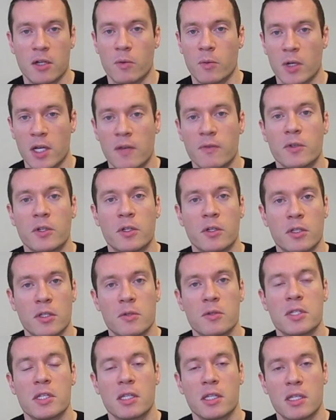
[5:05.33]
whatever you're
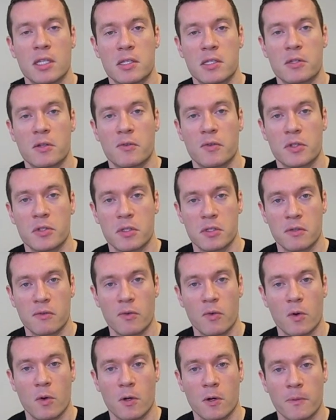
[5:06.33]
using these services
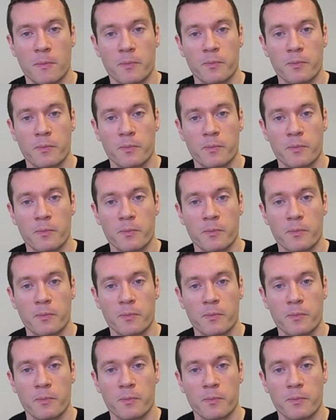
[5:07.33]
for.